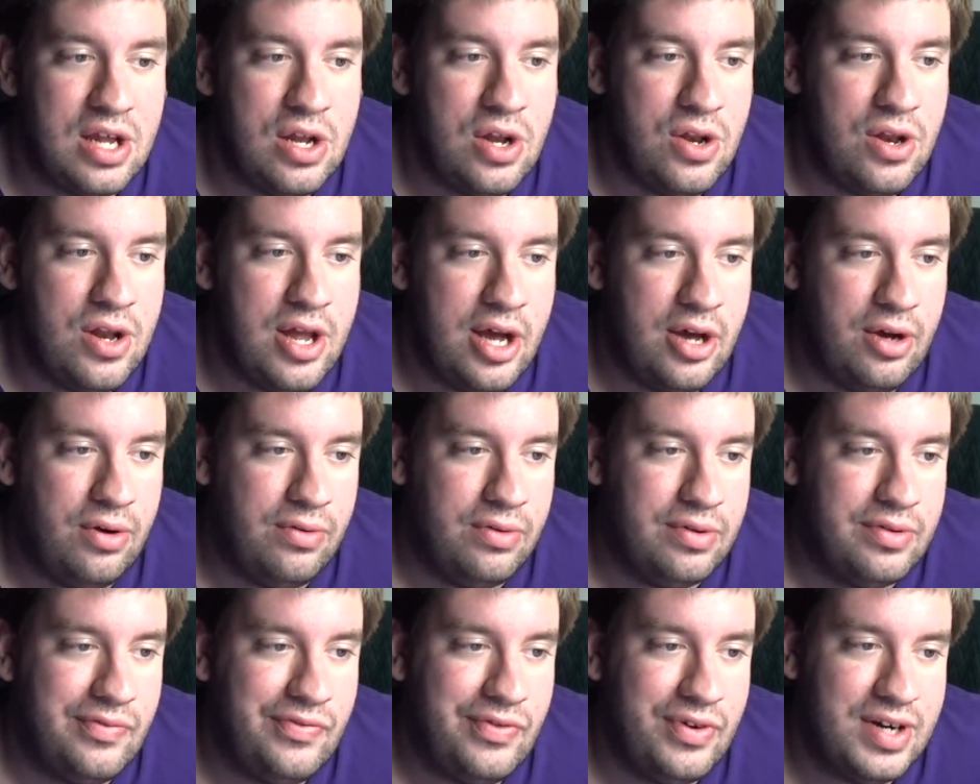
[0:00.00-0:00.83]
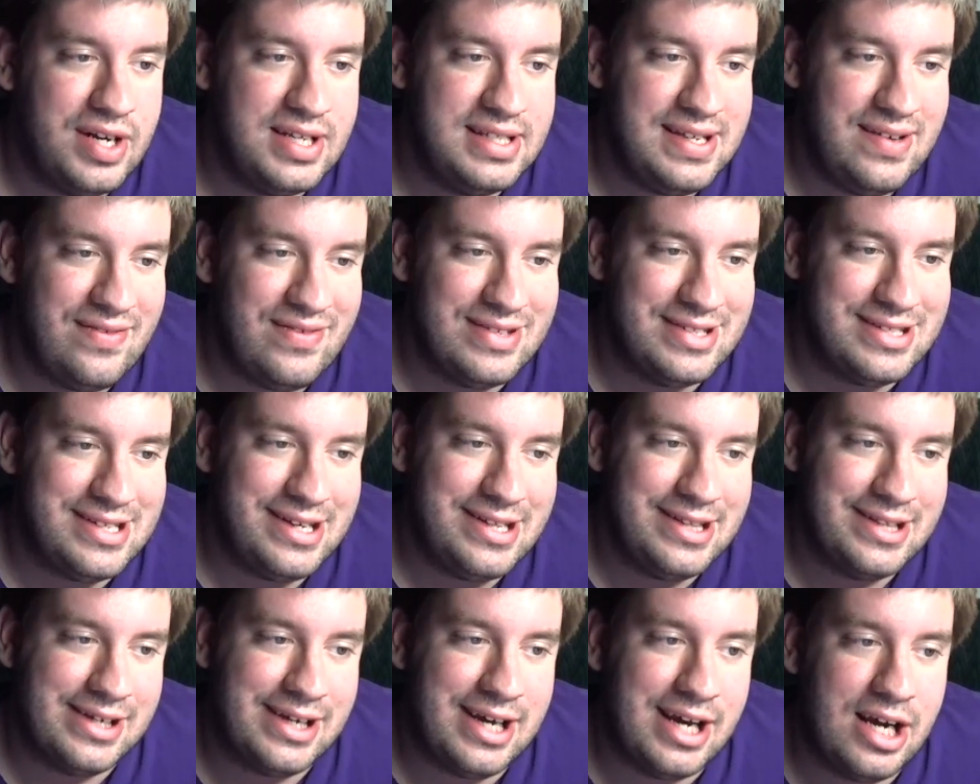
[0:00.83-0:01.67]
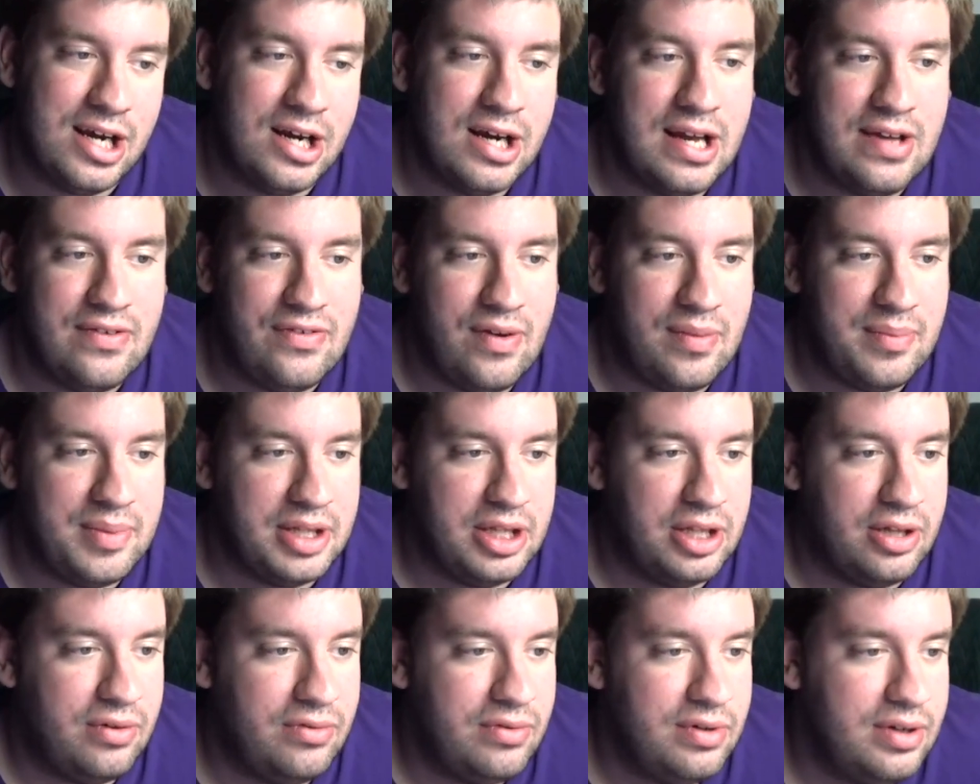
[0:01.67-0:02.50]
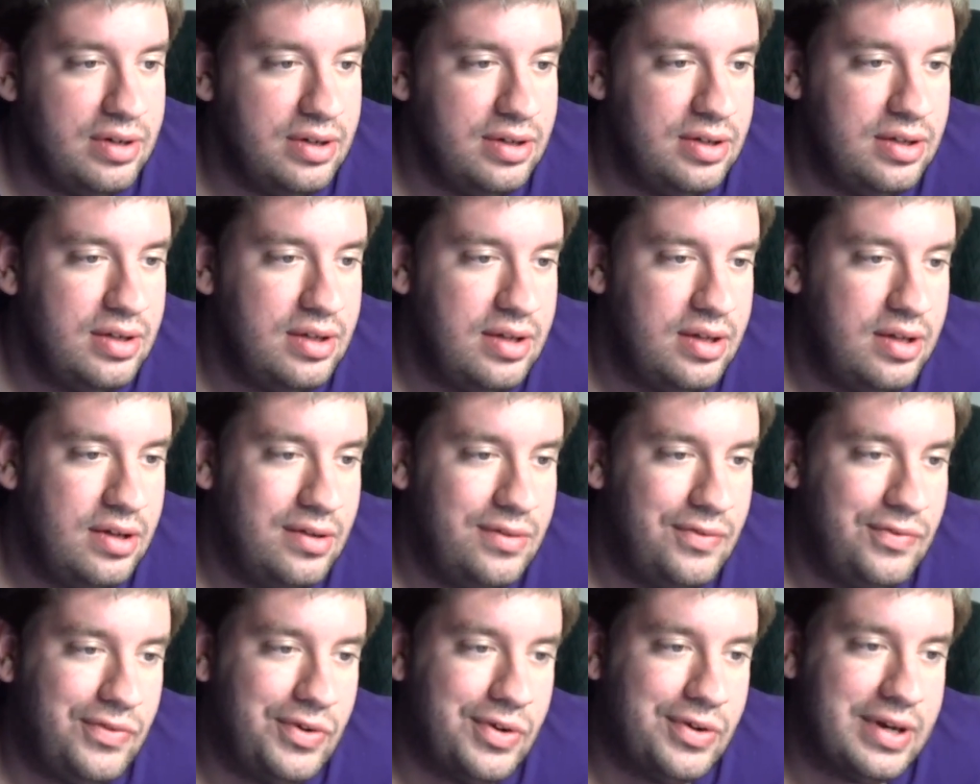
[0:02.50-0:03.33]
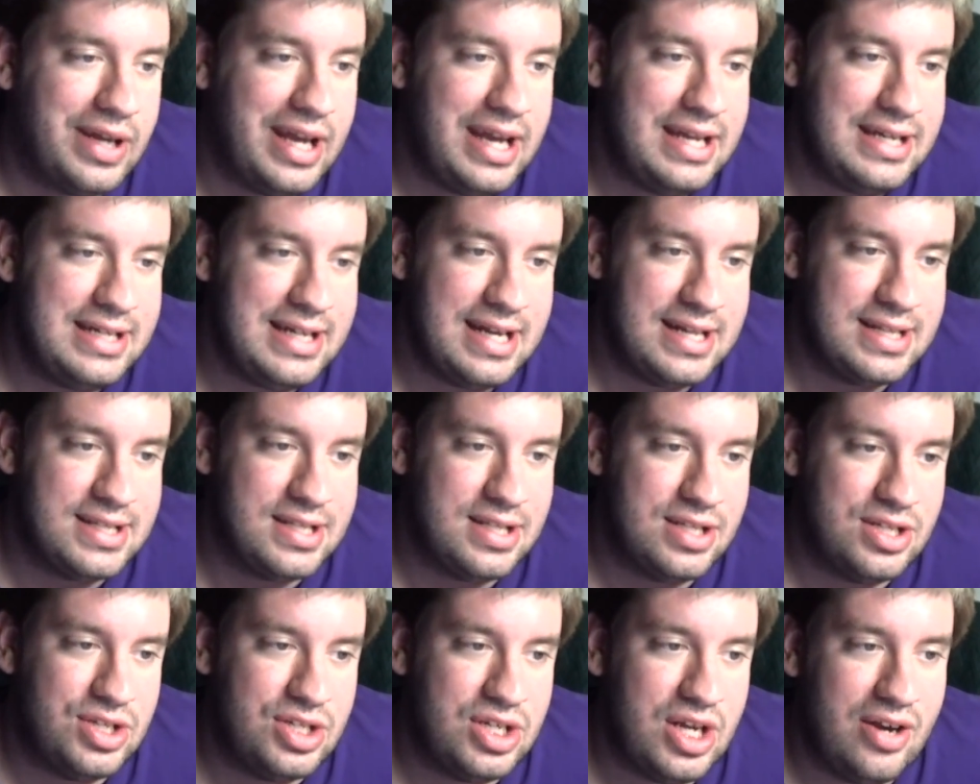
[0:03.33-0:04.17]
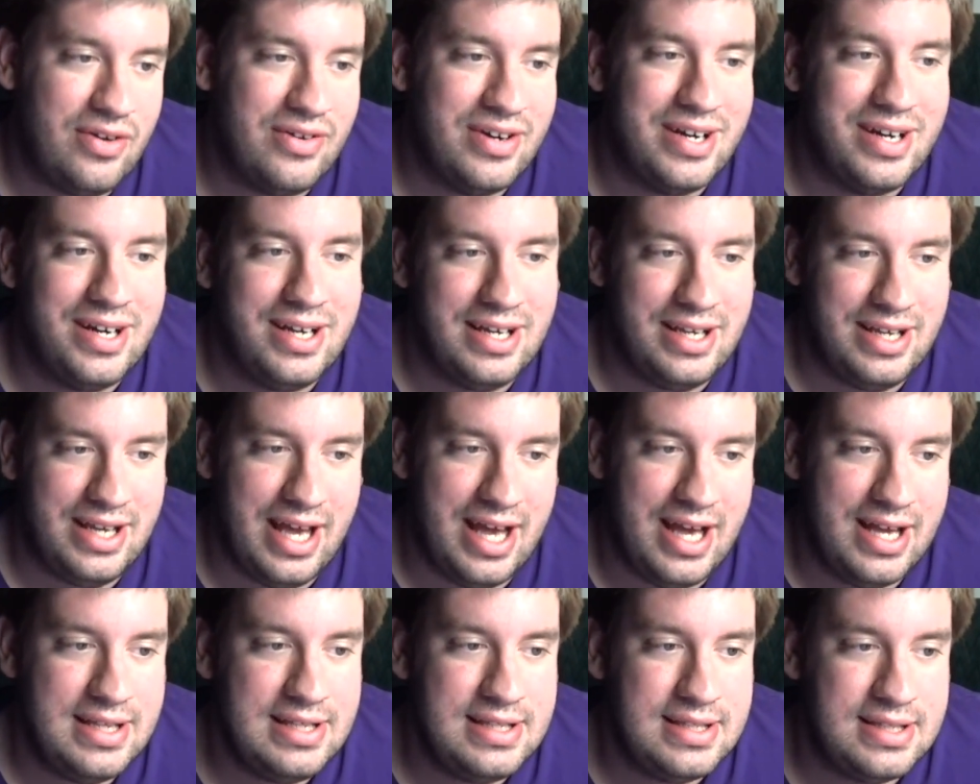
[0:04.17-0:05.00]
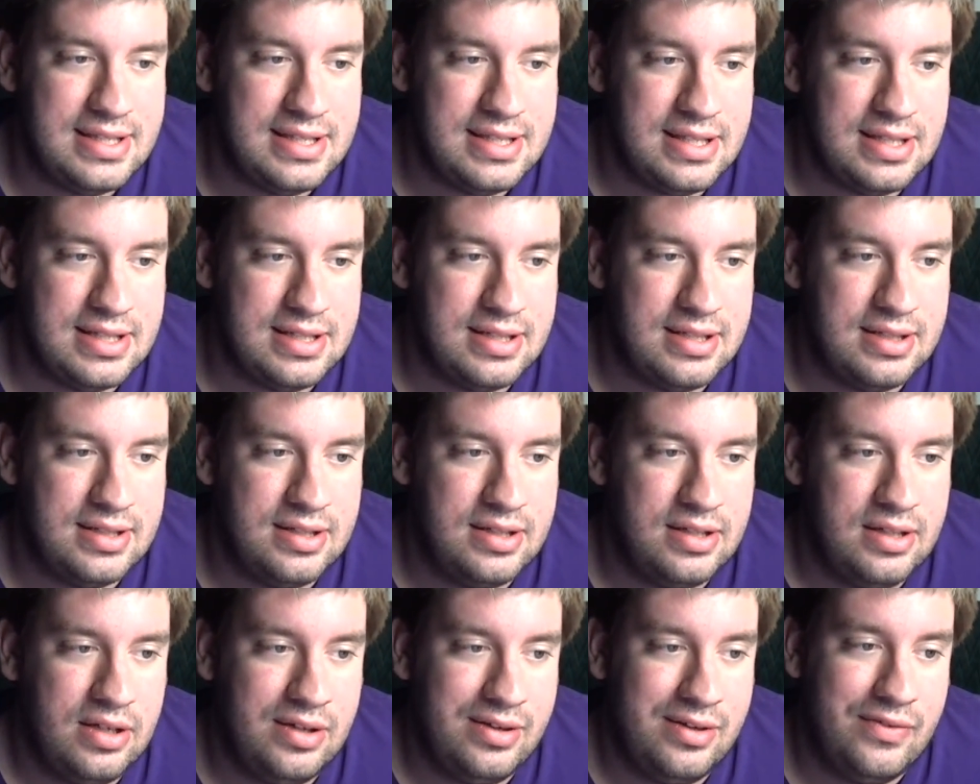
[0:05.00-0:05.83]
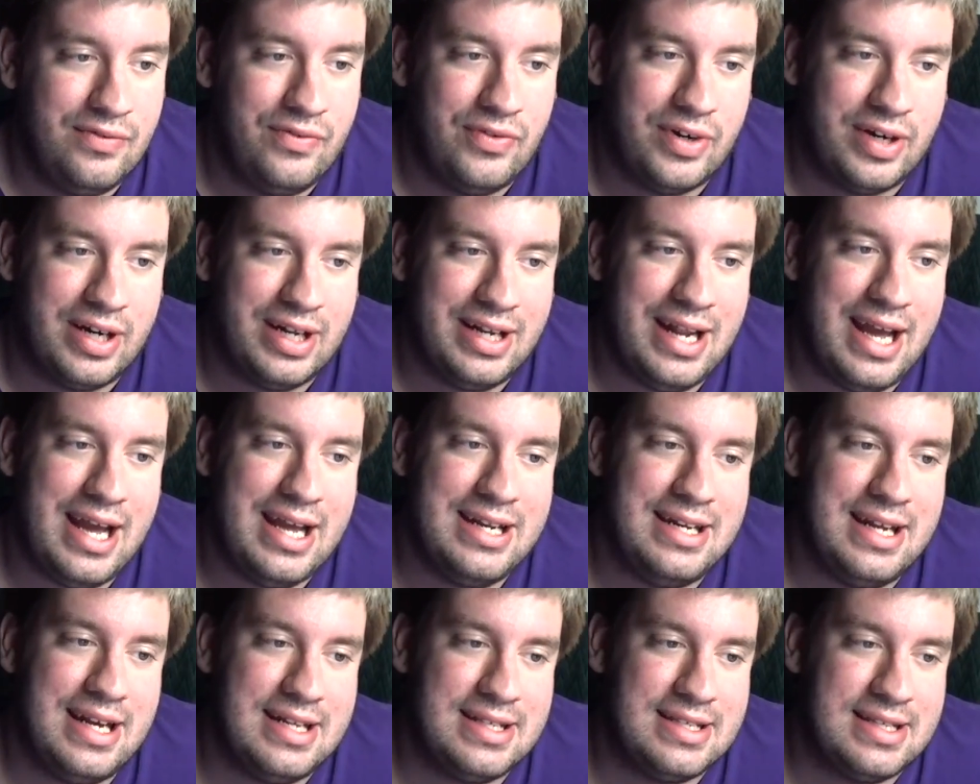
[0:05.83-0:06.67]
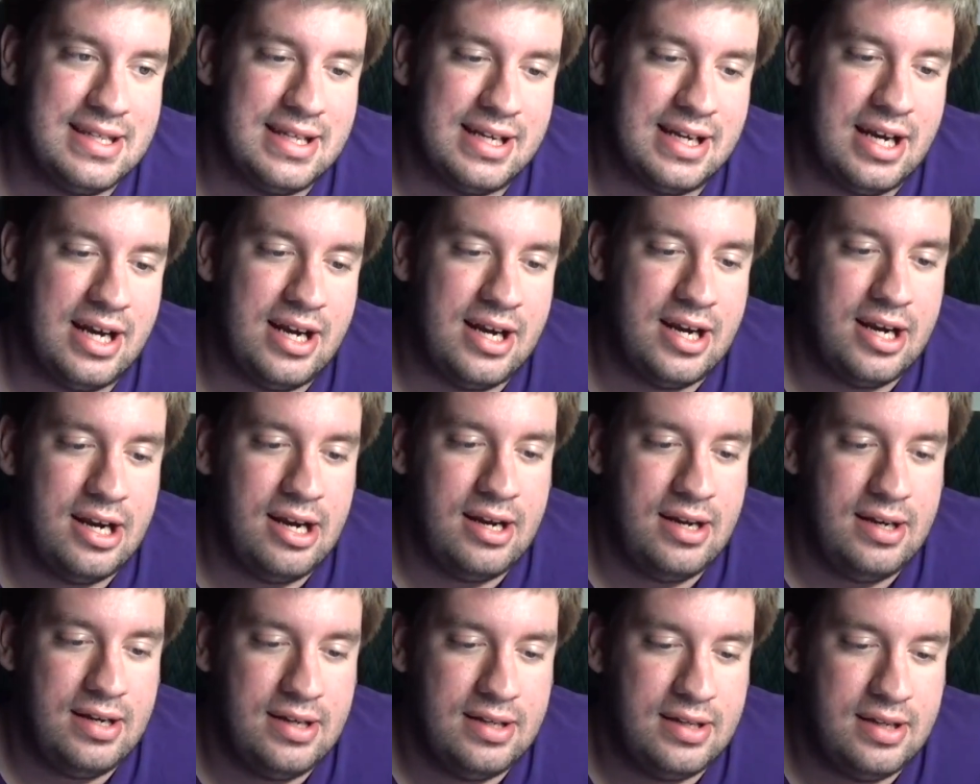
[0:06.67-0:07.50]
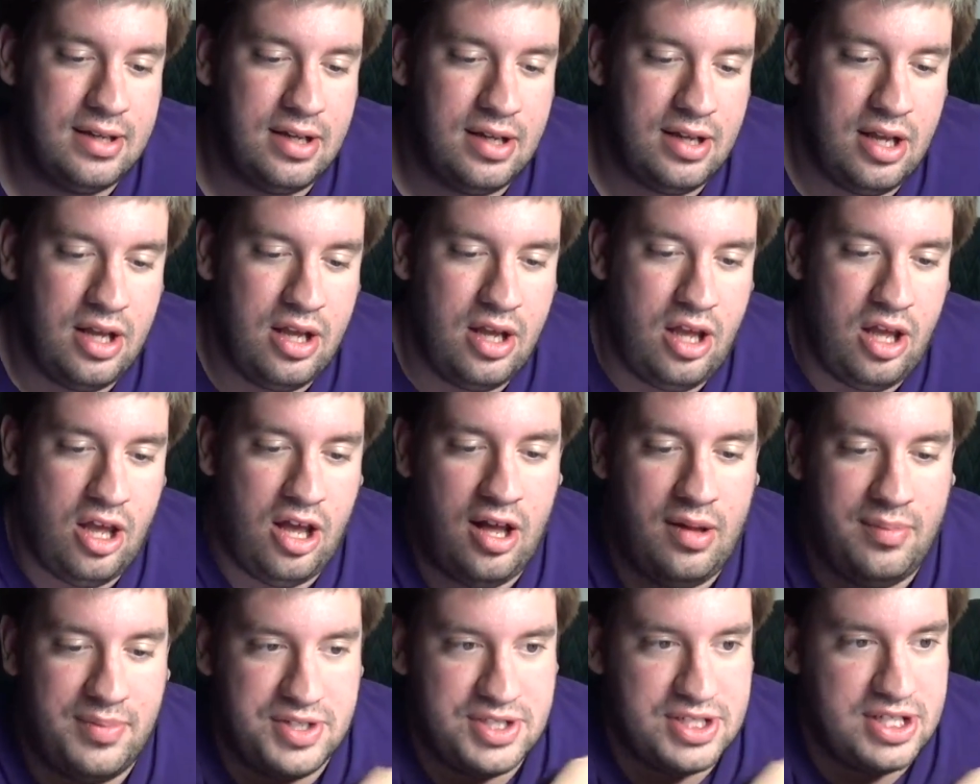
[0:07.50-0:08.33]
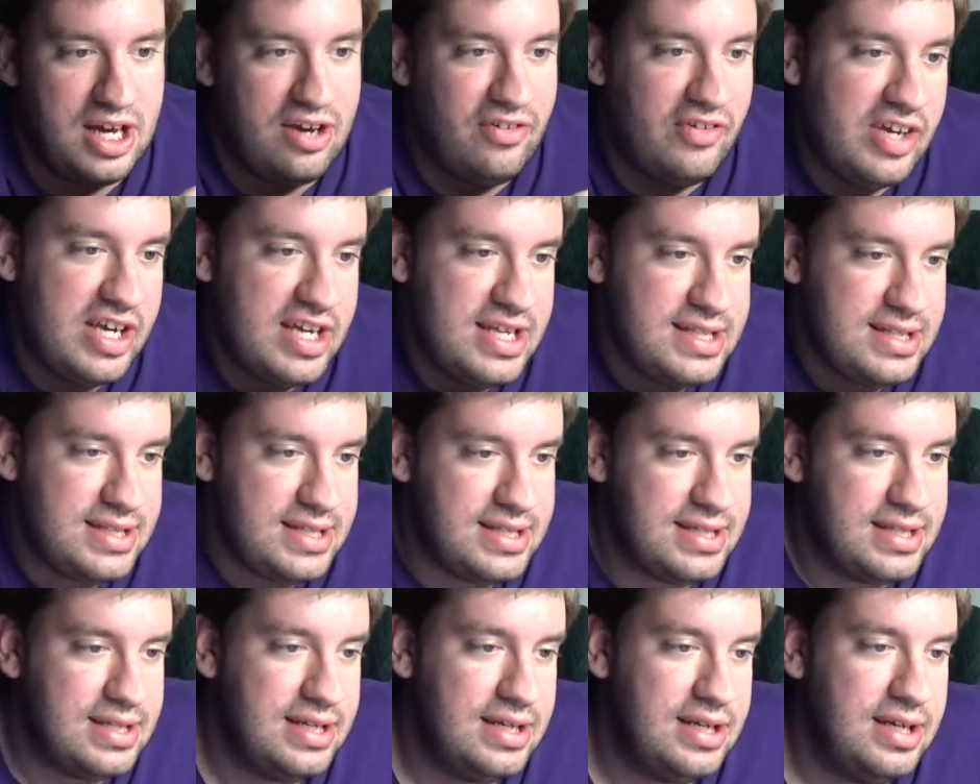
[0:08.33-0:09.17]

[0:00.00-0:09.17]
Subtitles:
No. 47, sing in the car if I'm alone? 48, dance in the shower? Yes. 49, dance in the car? Almost always.